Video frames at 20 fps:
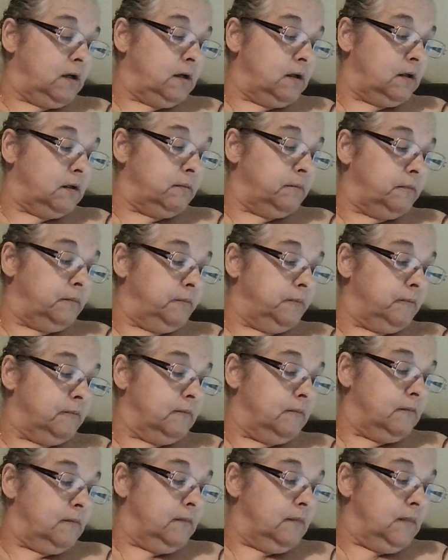Um,
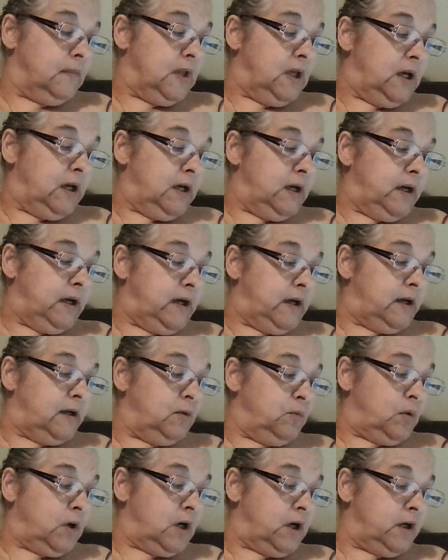
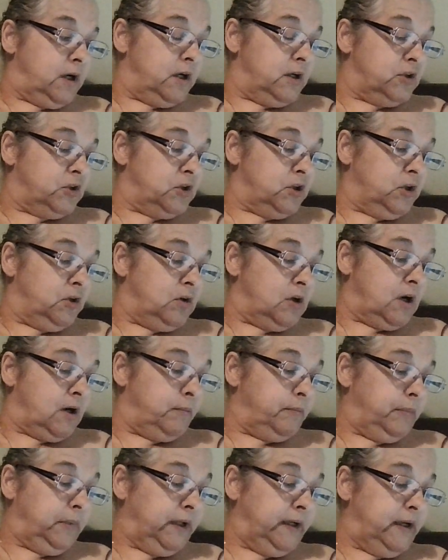hand wash, do
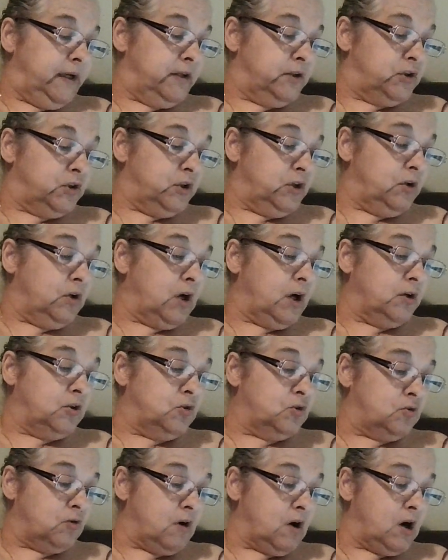not bleach, do
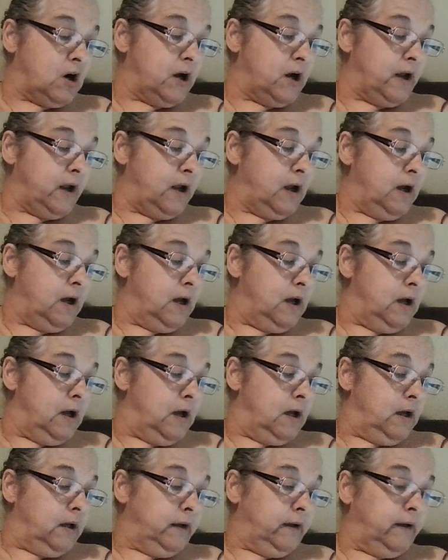not dry
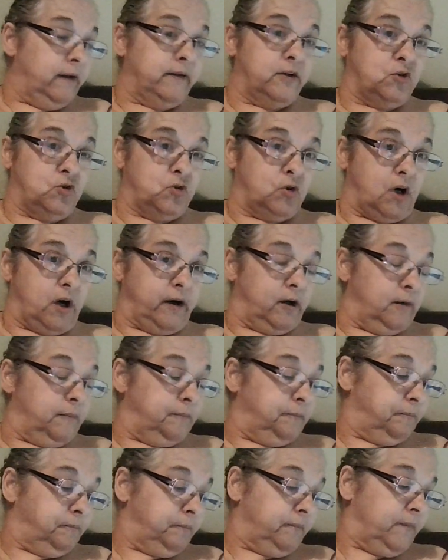in the dryer.
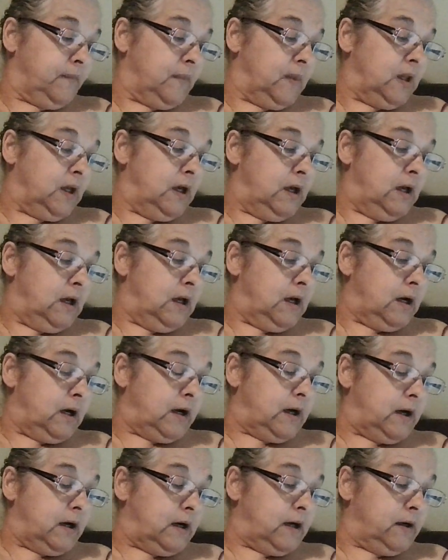
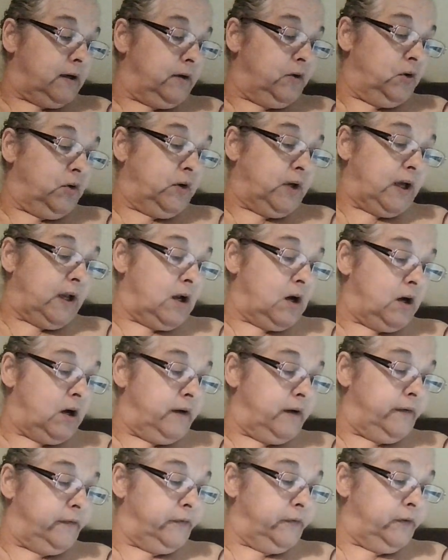Uh, you can
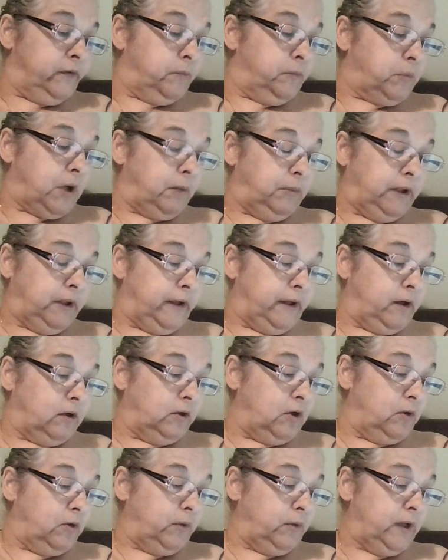iron probably
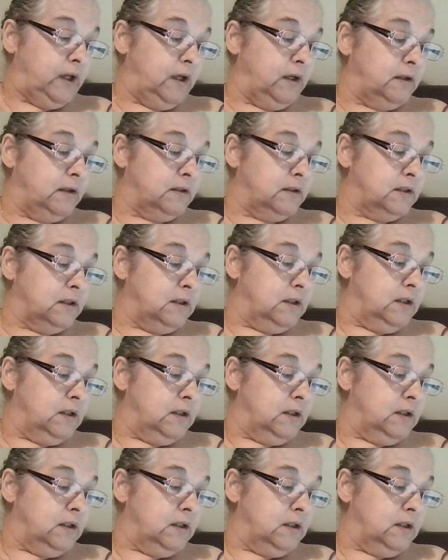on low heat.